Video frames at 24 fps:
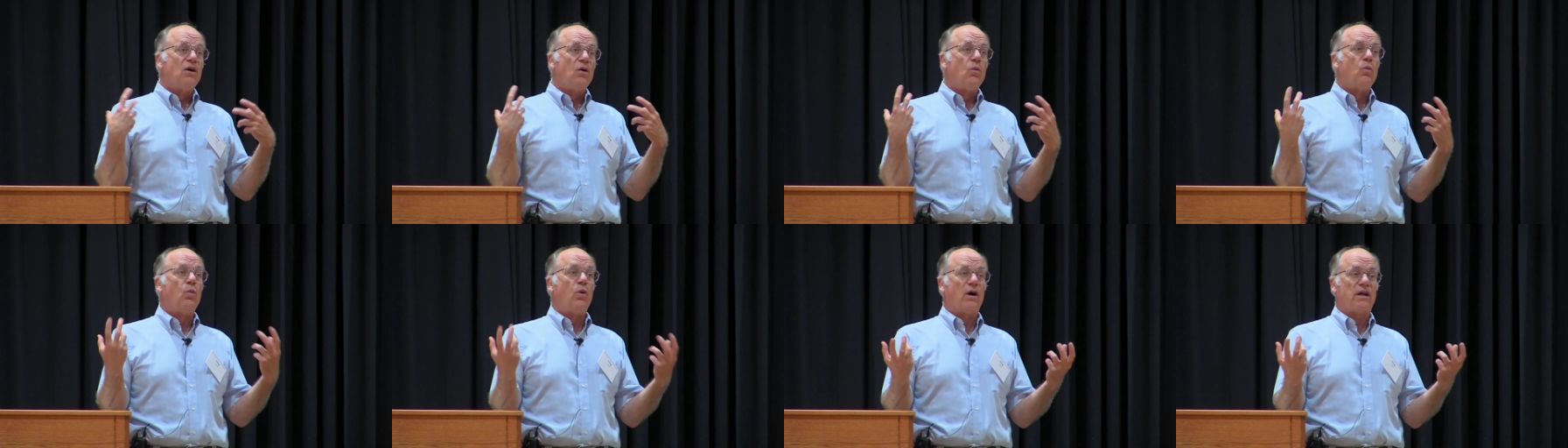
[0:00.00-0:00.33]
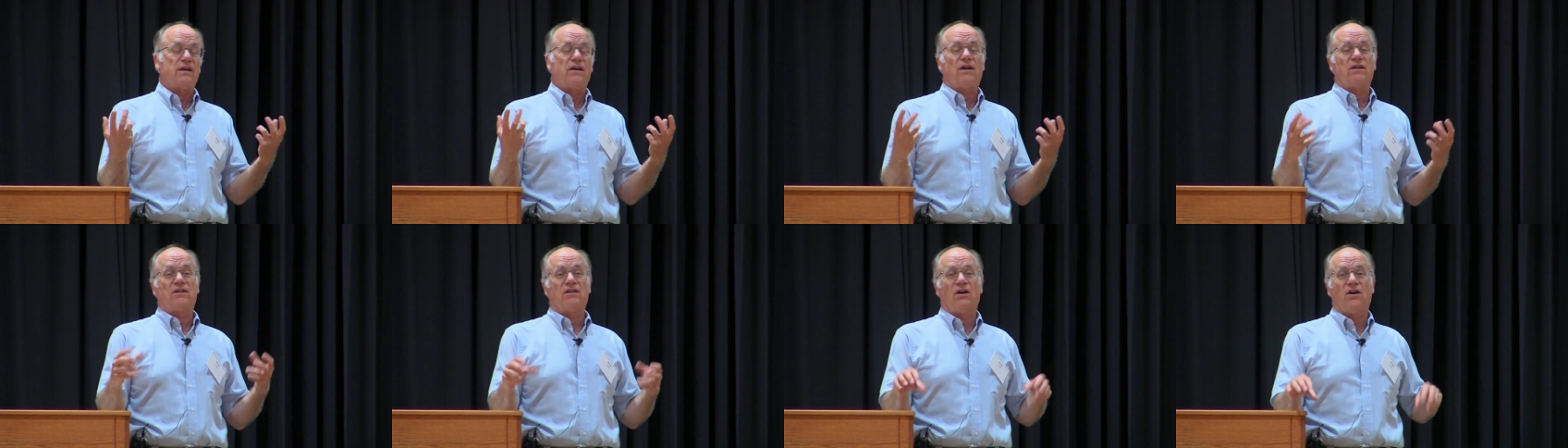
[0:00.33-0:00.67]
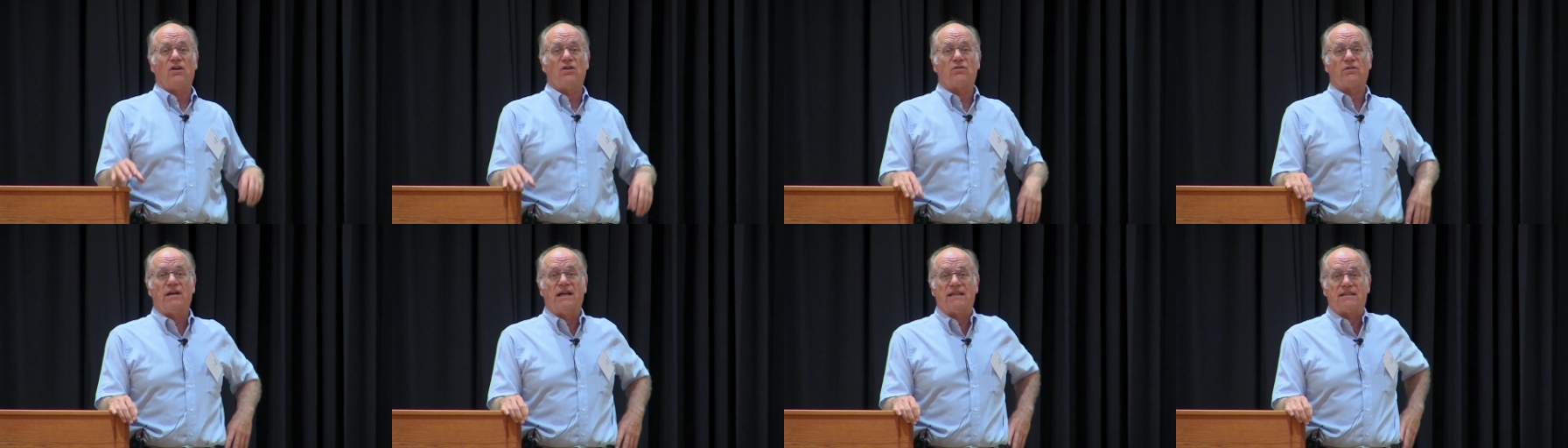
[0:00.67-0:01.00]
what our
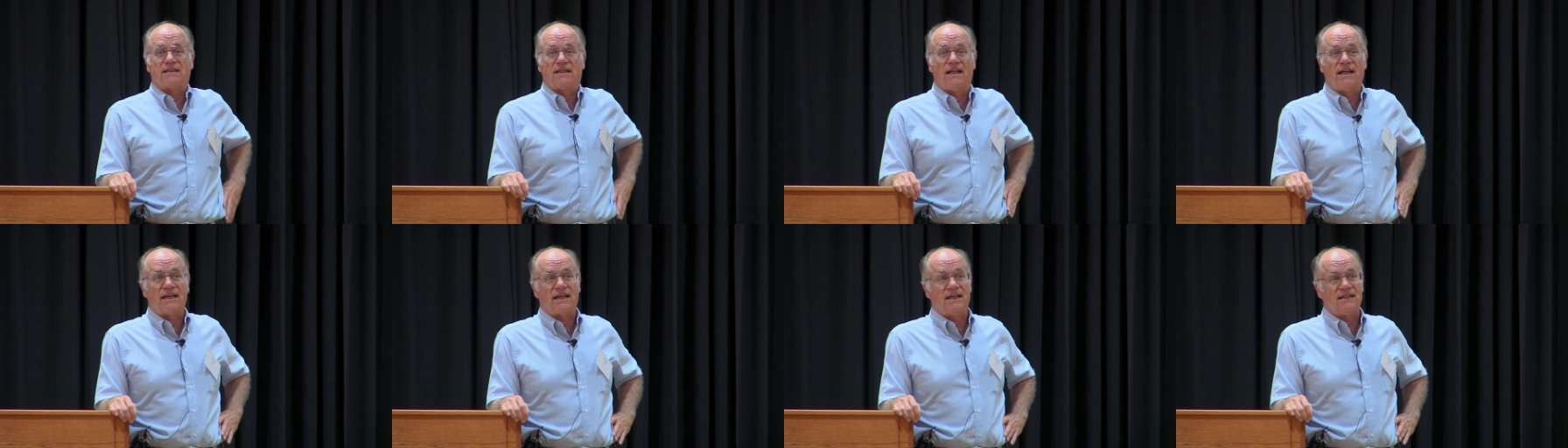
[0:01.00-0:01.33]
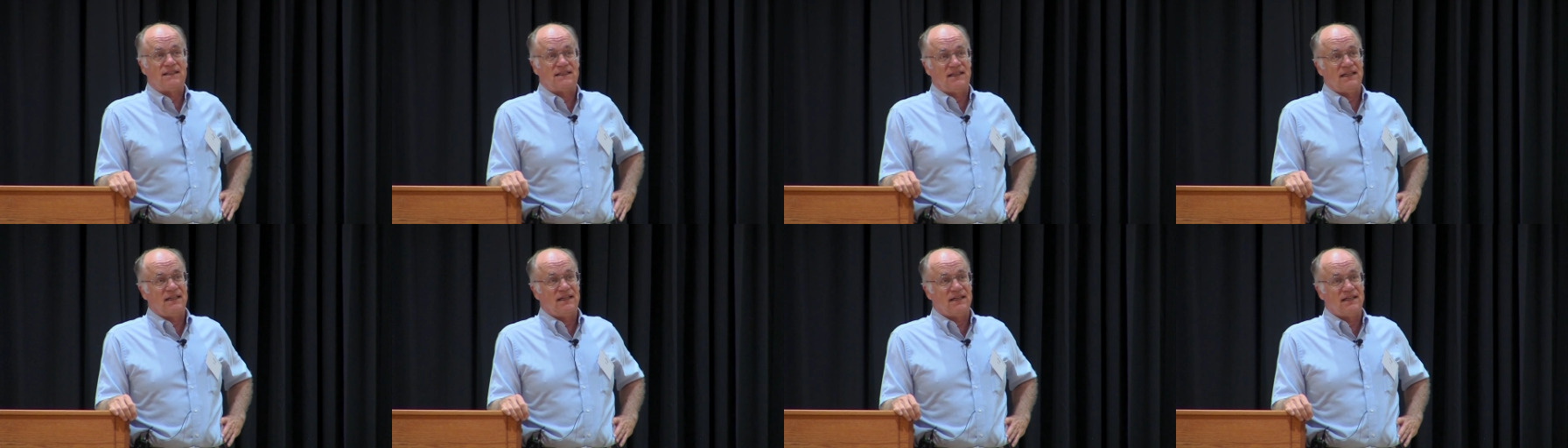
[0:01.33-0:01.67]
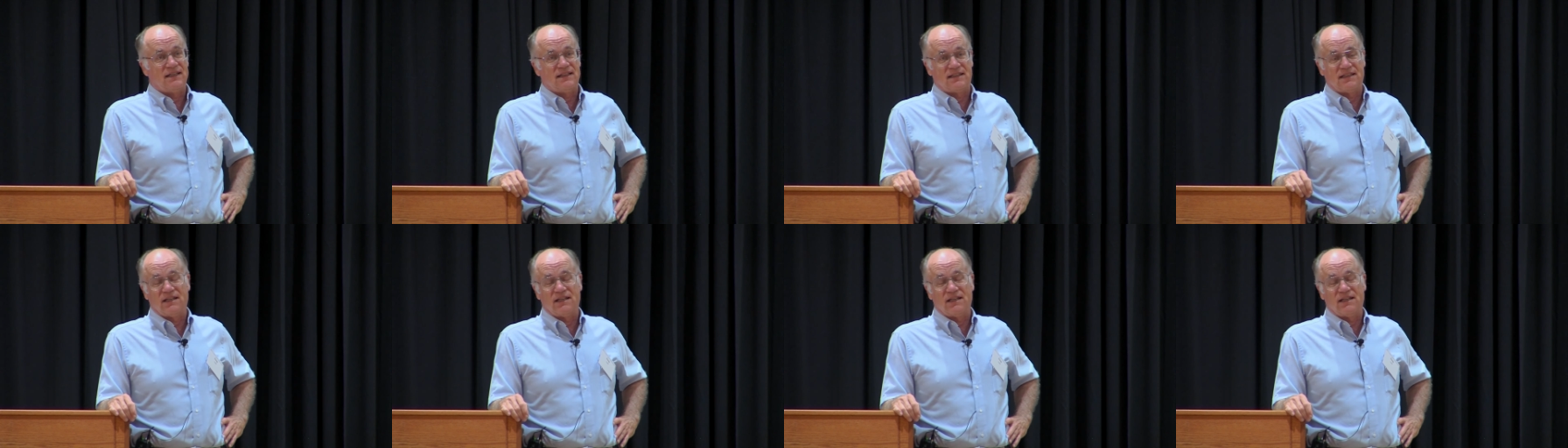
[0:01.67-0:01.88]
tallgrass legacy is.